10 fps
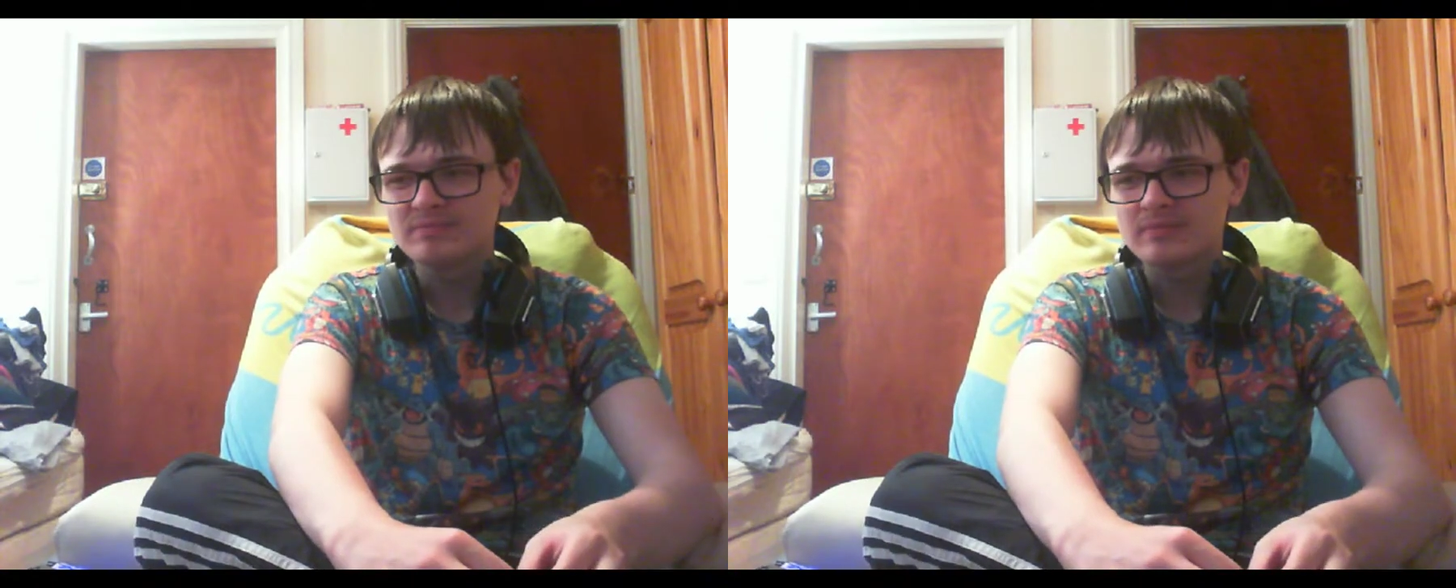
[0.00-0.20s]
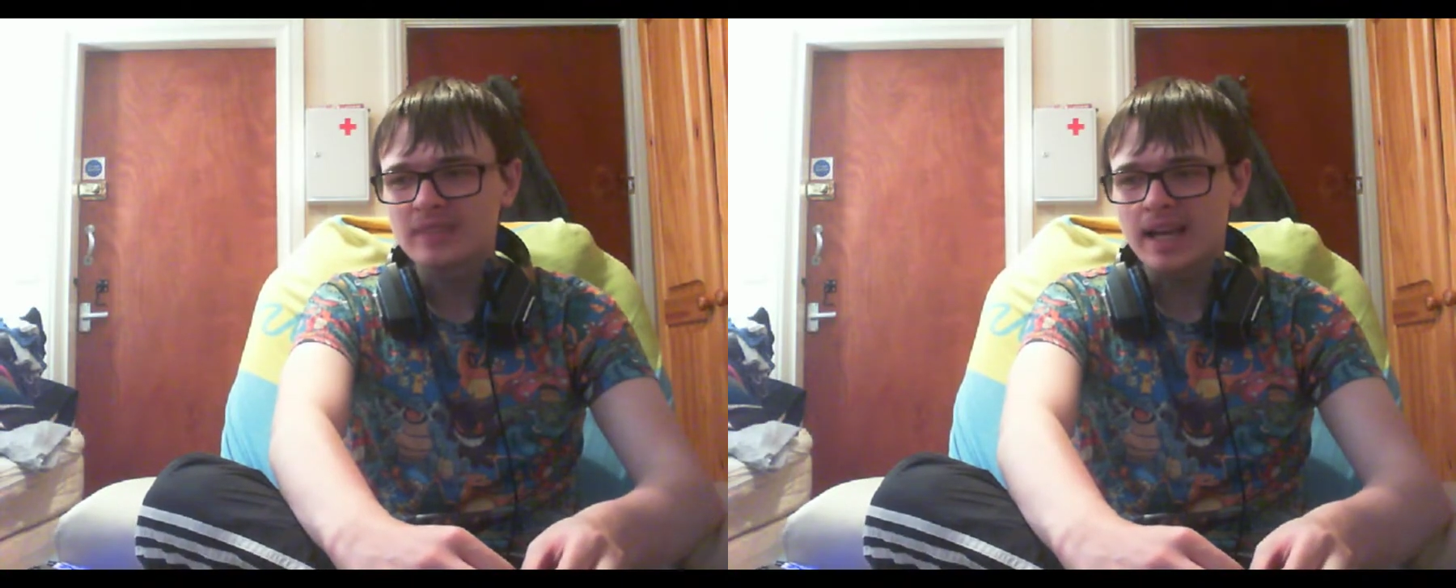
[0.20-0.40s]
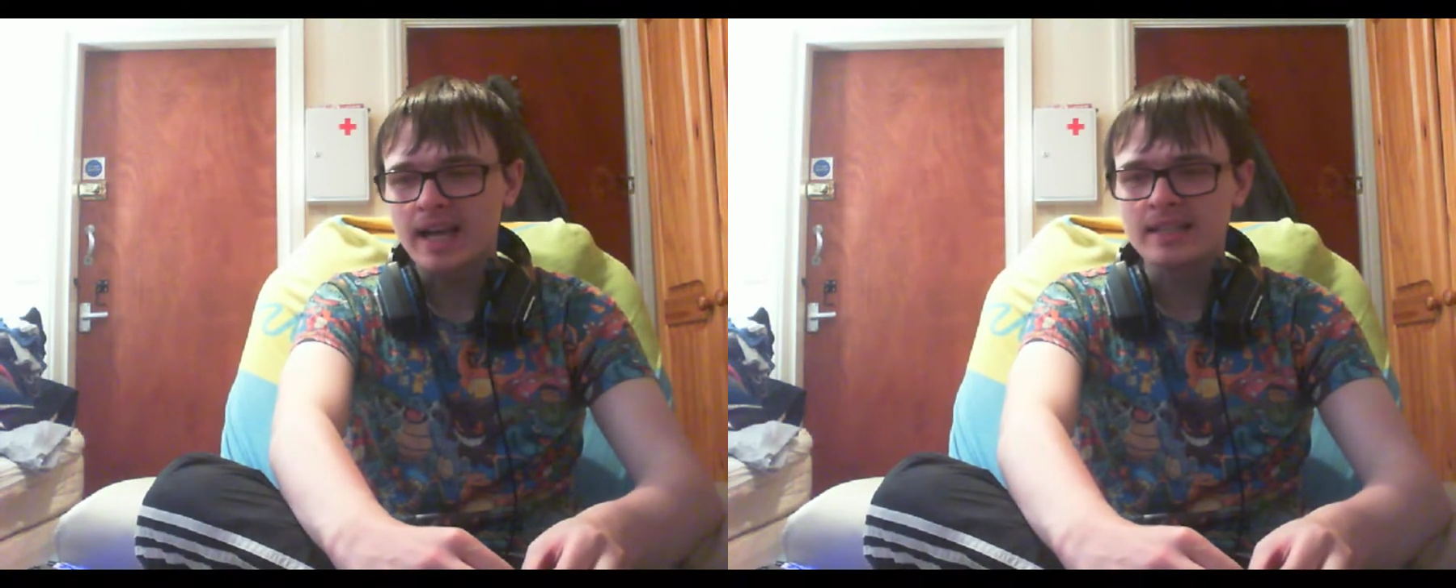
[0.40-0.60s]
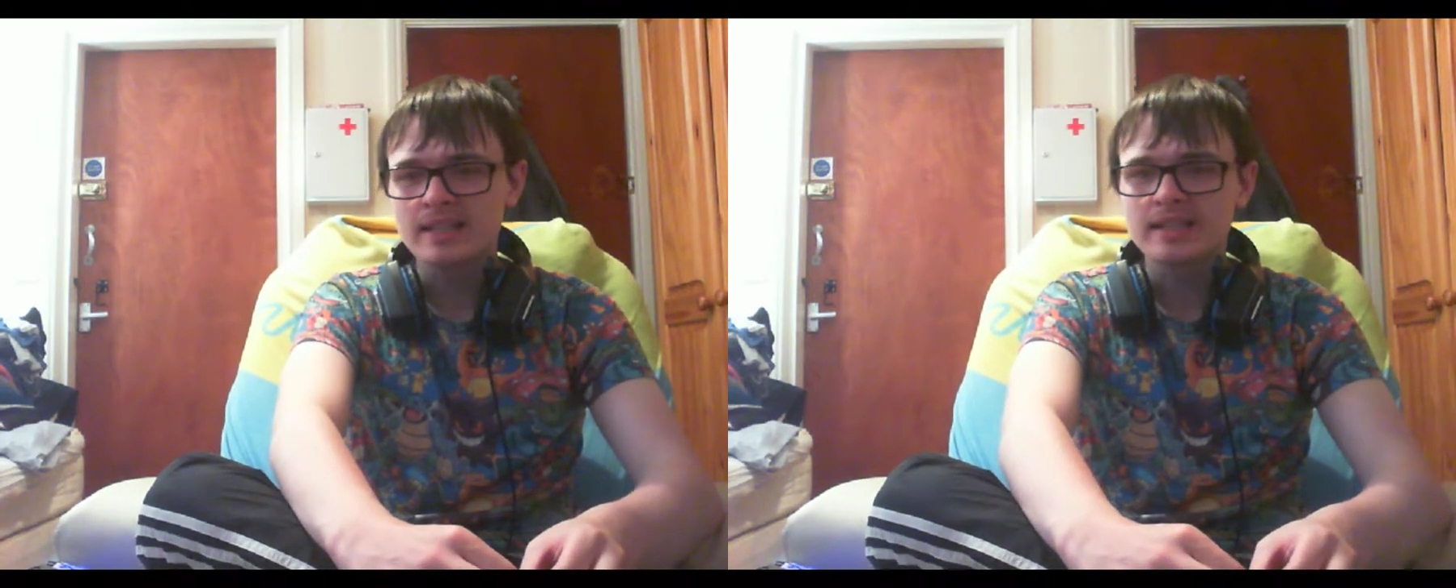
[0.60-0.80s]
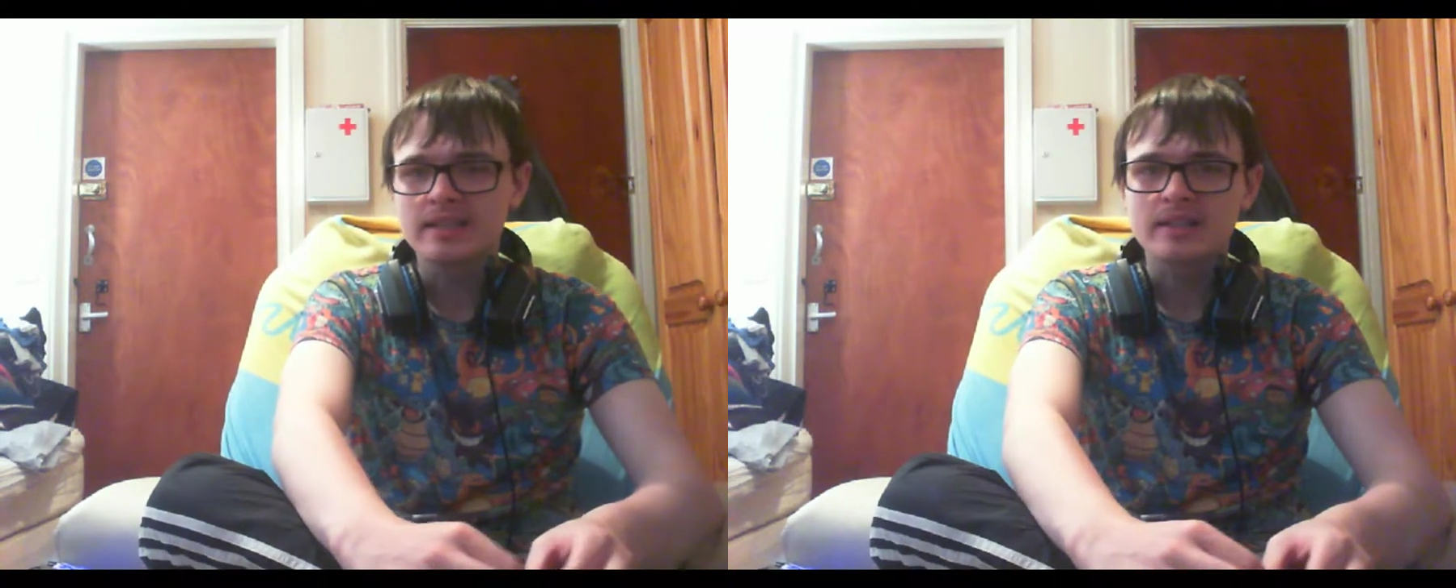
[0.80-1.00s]

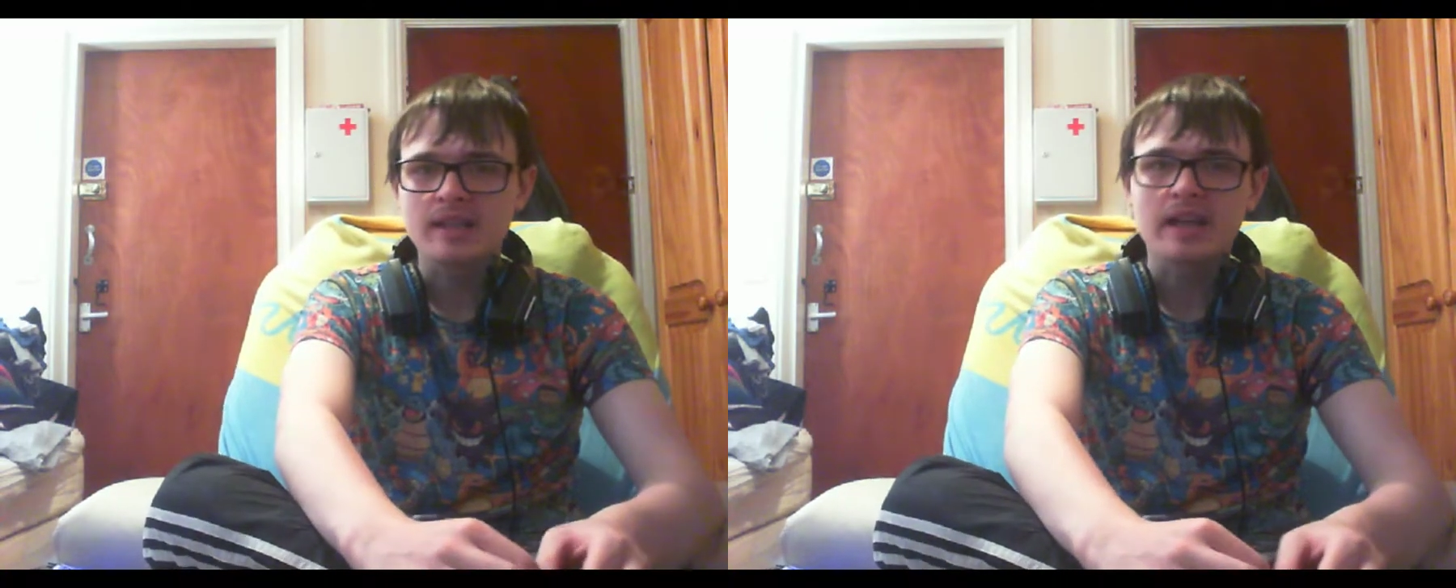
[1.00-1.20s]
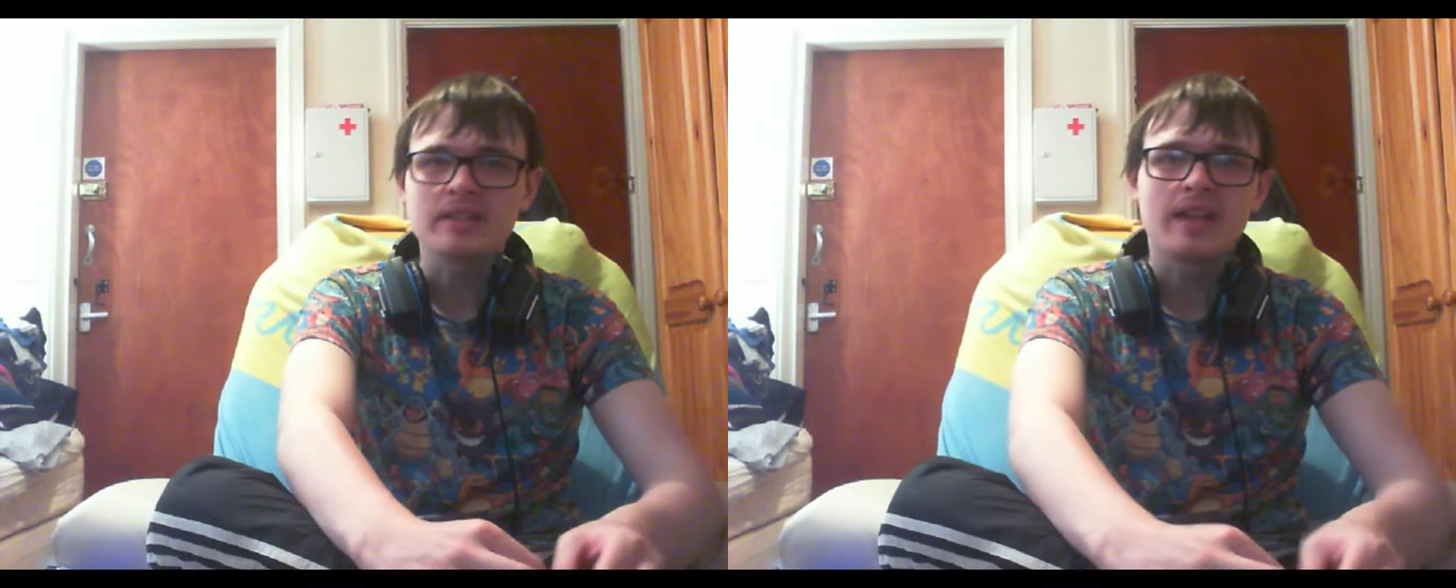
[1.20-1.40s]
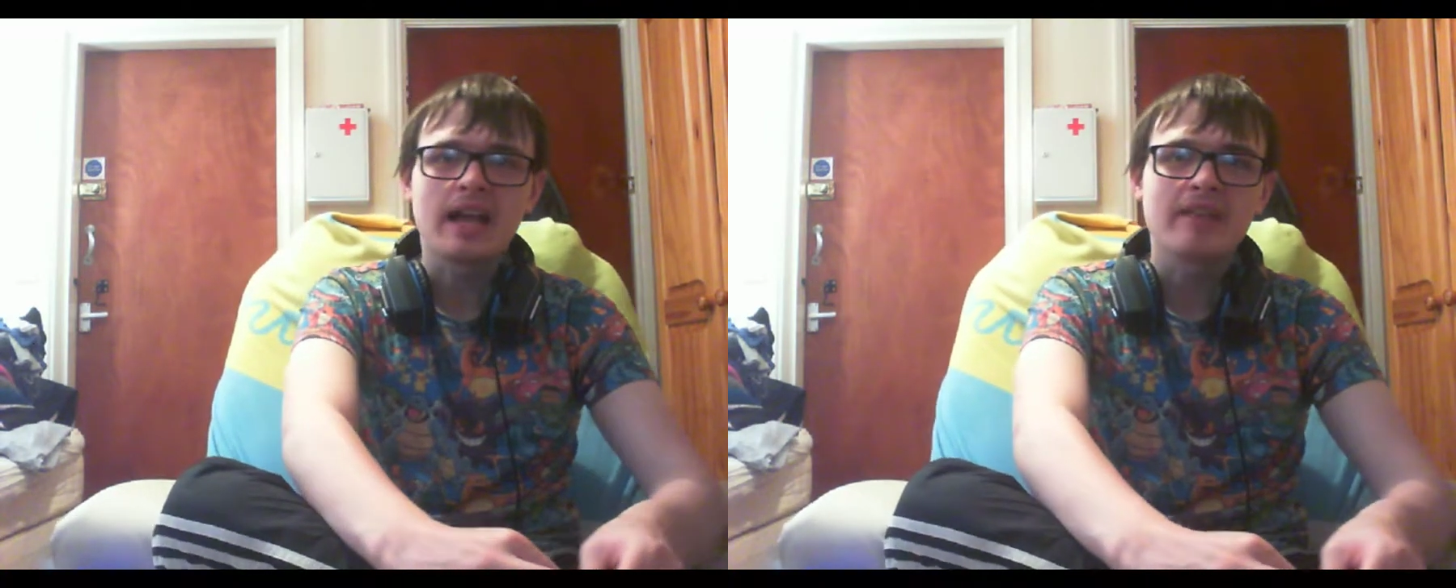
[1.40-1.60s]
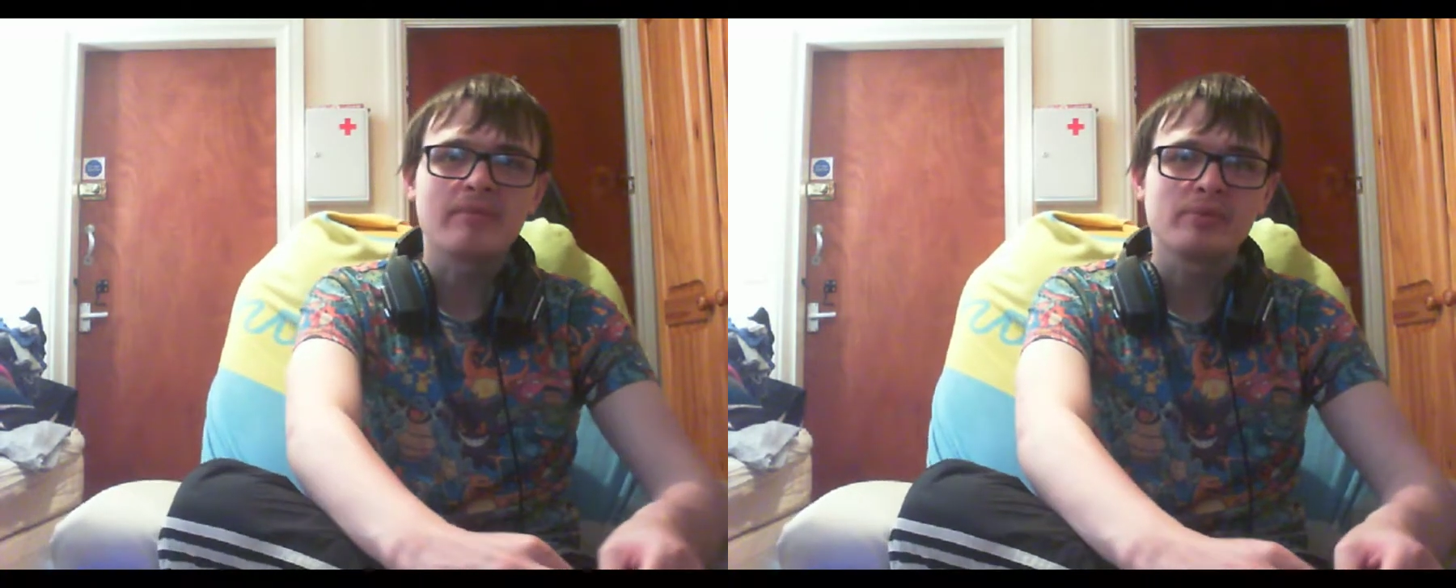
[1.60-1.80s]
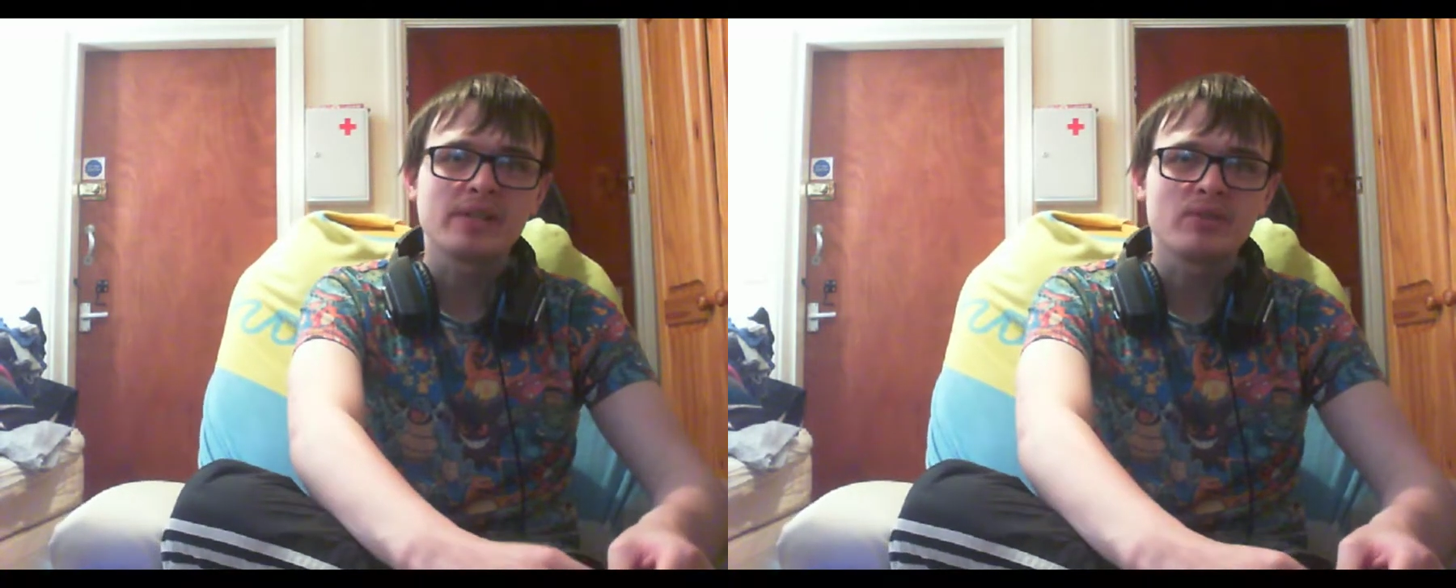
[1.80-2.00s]
have a
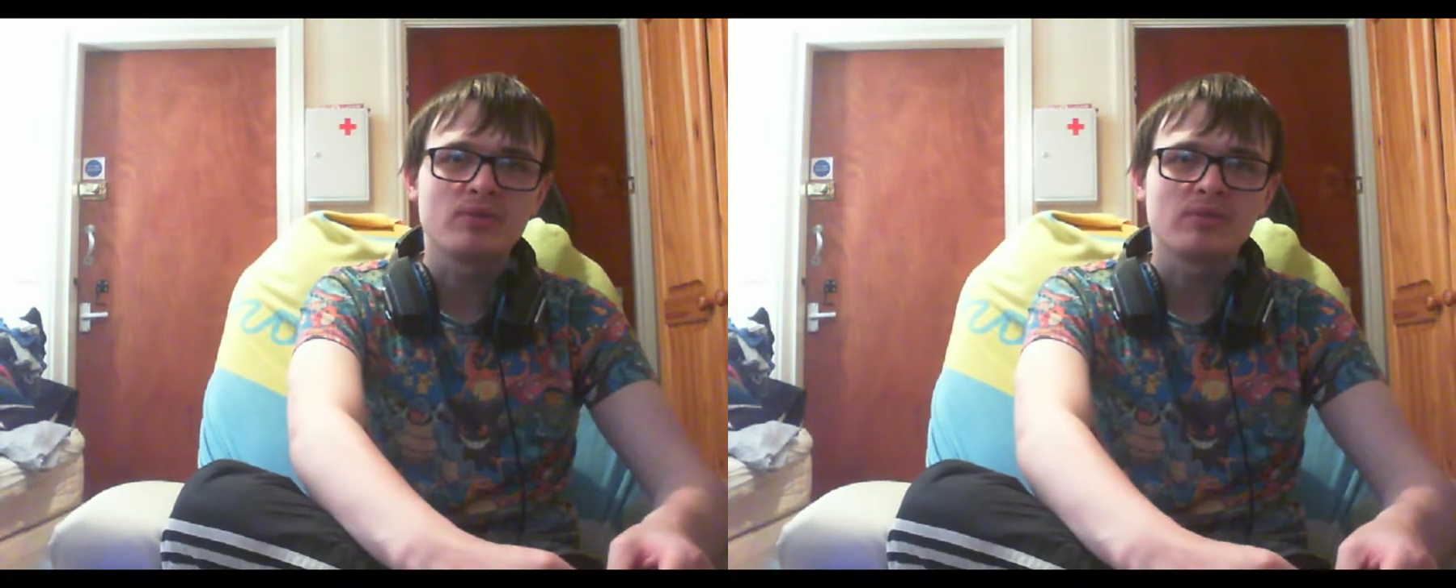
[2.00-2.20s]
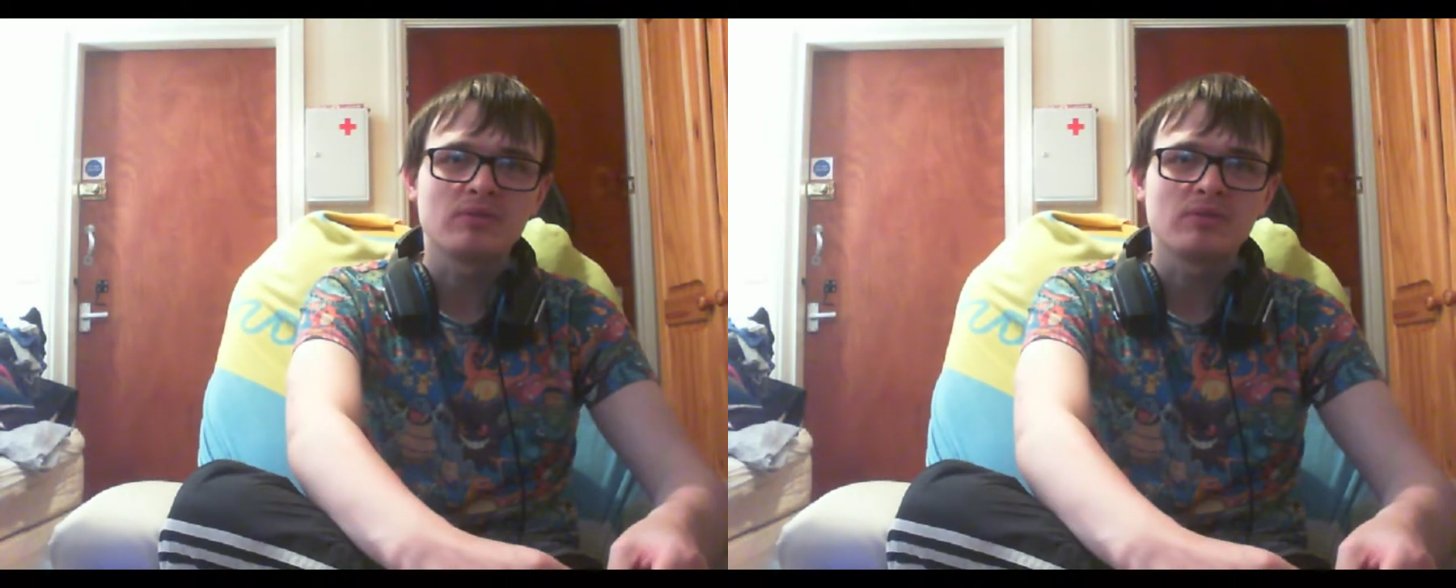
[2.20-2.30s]
pretty good